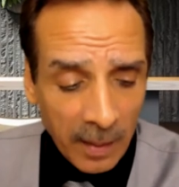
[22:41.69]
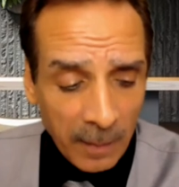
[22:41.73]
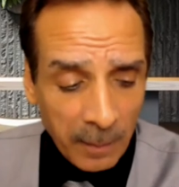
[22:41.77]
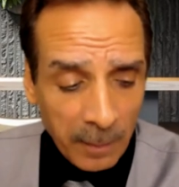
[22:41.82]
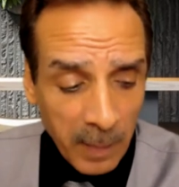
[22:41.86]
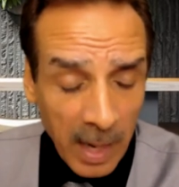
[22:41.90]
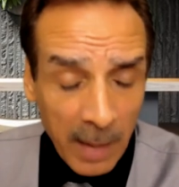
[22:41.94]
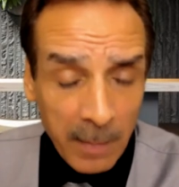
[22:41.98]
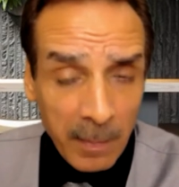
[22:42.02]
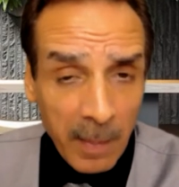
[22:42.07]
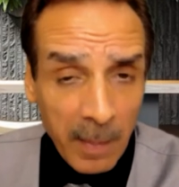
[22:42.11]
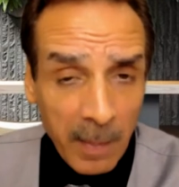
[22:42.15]

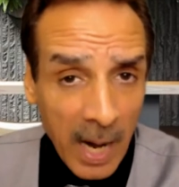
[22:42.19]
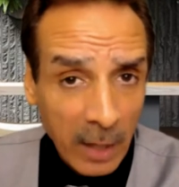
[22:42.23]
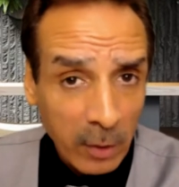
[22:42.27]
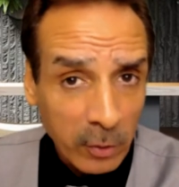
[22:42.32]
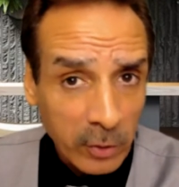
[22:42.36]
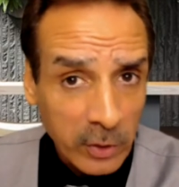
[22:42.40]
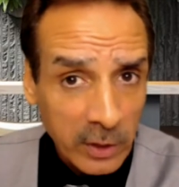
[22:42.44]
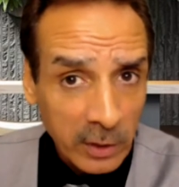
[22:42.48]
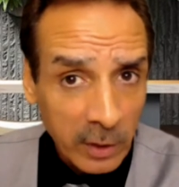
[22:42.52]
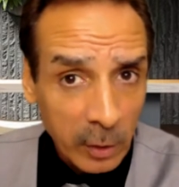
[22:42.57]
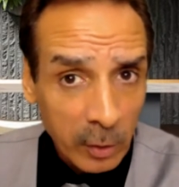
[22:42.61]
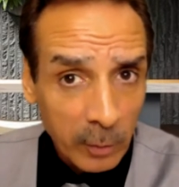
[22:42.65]
My
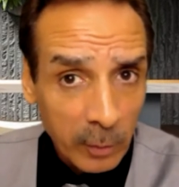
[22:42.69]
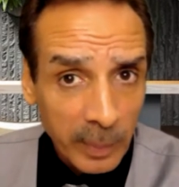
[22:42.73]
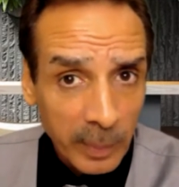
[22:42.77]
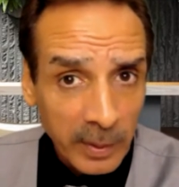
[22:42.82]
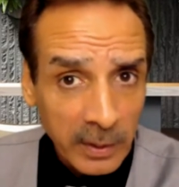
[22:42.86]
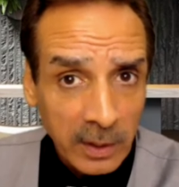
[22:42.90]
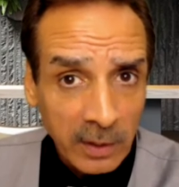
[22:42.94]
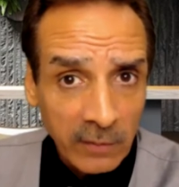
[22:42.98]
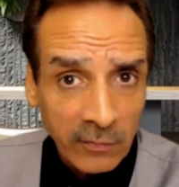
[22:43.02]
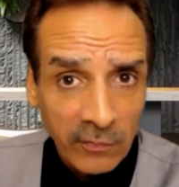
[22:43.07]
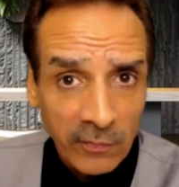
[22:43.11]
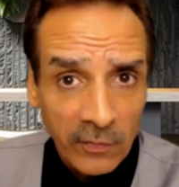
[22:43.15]
model's a little bit
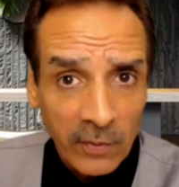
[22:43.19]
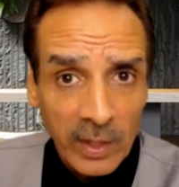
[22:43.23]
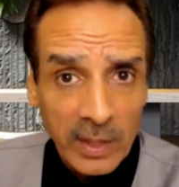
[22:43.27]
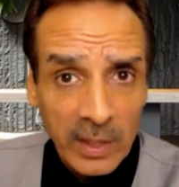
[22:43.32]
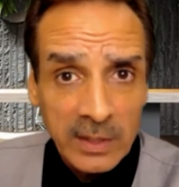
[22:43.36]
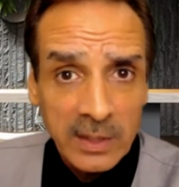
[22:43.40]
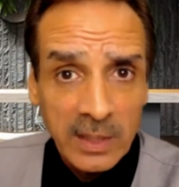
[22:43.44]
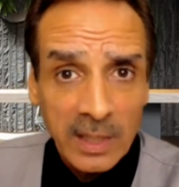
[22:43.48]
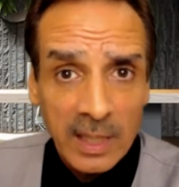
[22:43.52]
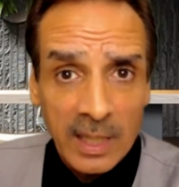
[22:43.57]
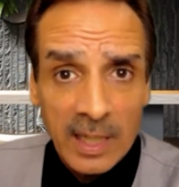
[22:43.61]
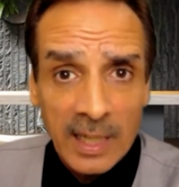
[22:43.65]

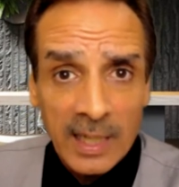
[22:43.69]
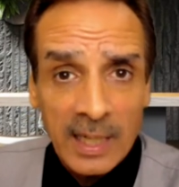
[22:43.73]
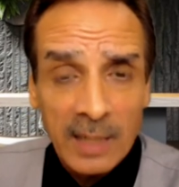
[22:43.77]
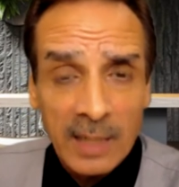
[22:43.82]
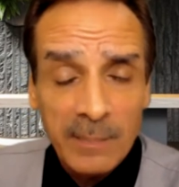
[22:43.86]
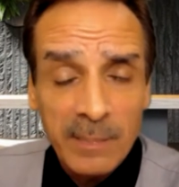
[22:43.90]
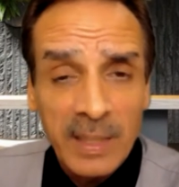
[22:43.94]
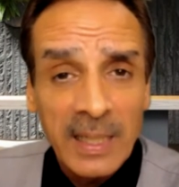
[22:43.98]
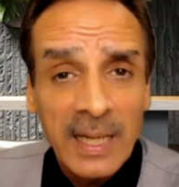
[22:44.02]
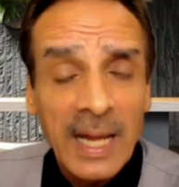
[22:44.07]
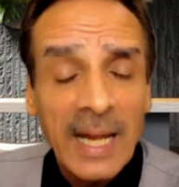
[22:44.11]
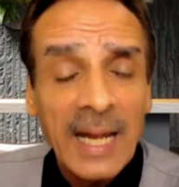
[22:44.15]
different. I
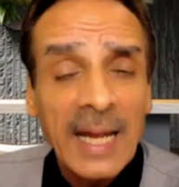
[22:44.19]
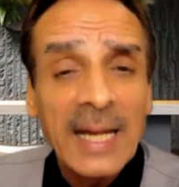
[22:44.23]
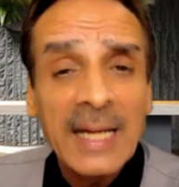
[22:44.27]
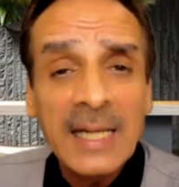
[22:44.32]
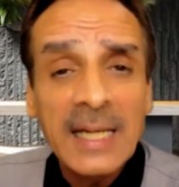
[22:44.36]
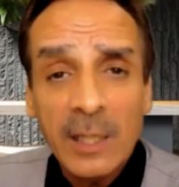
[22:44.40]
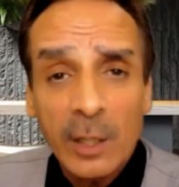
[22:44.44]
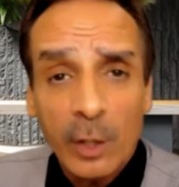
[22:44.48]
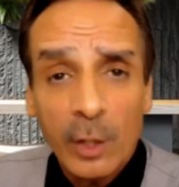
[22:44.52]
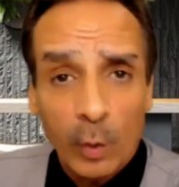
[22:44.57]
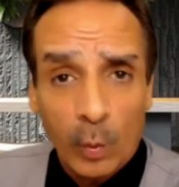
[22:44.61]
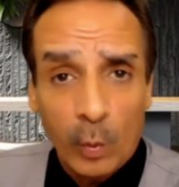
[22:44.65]
am an
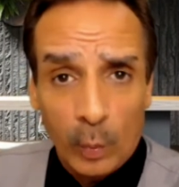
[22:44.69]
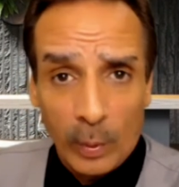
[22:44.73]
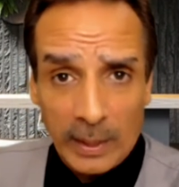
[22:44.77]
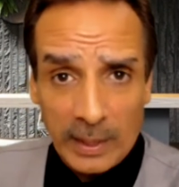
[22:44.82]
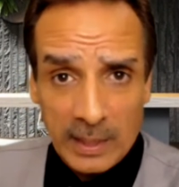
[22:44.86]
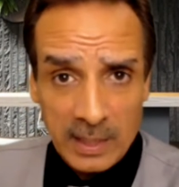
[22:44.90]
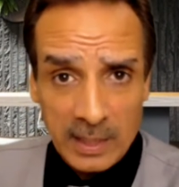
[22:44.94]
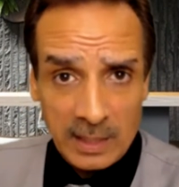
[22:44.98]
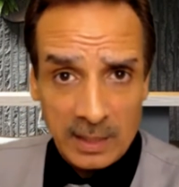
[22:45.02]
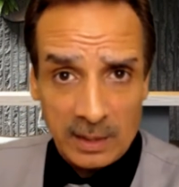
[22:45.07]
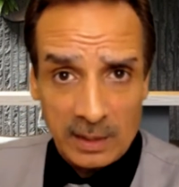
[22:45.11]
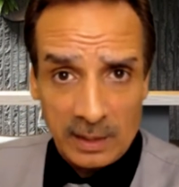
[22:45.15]

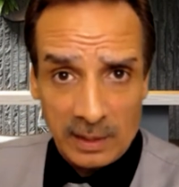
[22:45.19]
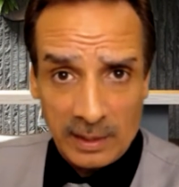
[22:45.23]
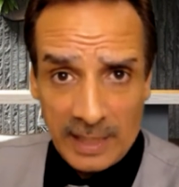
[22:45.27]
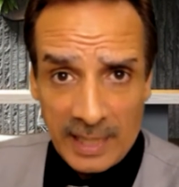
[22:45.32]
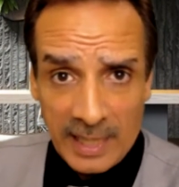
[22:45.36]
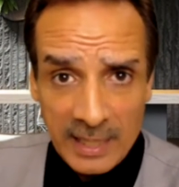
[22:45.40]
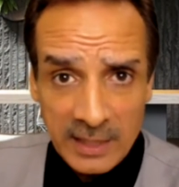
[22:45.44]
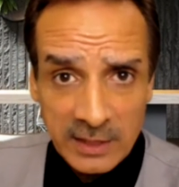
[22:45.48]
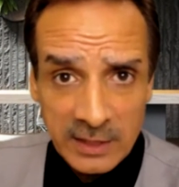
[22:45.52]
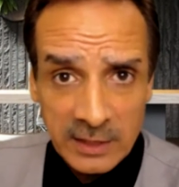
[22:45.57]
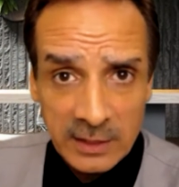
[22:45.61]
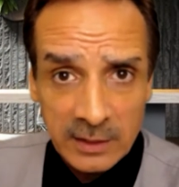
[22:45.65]
8-week
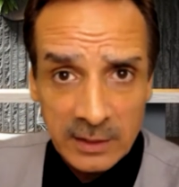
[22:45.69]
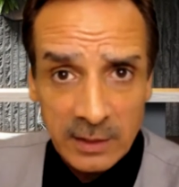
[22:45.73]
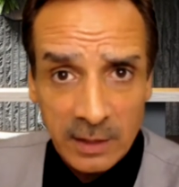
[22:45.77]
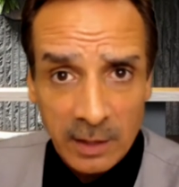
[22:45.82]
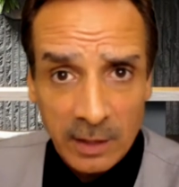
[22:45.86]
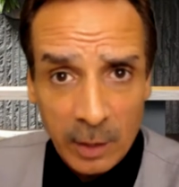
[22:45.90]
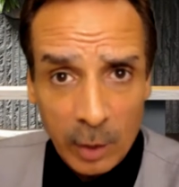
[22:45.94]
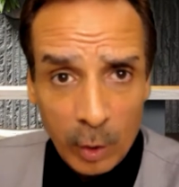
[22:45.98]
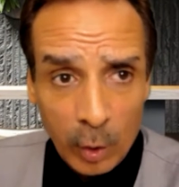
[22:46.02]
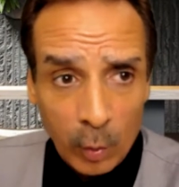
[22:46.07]
class.